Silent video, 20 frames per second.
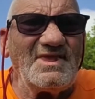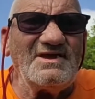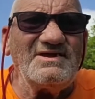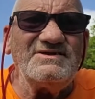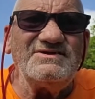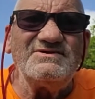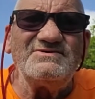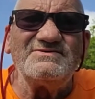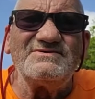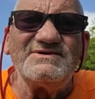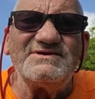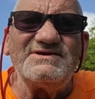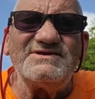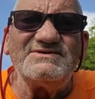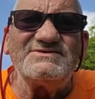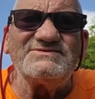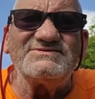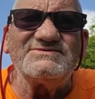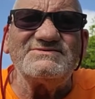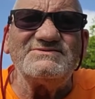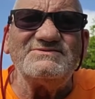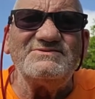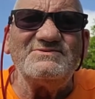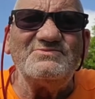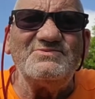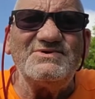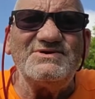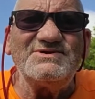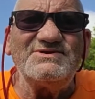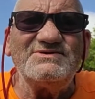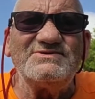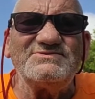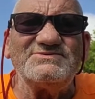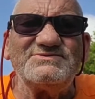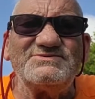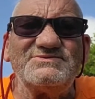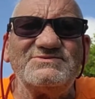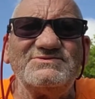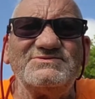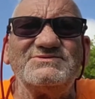you know, it's the way that
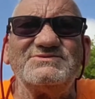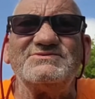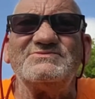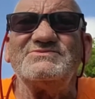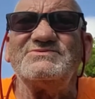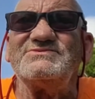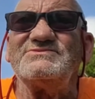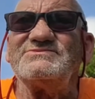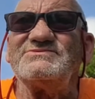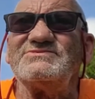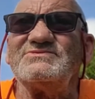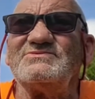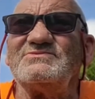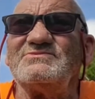she was so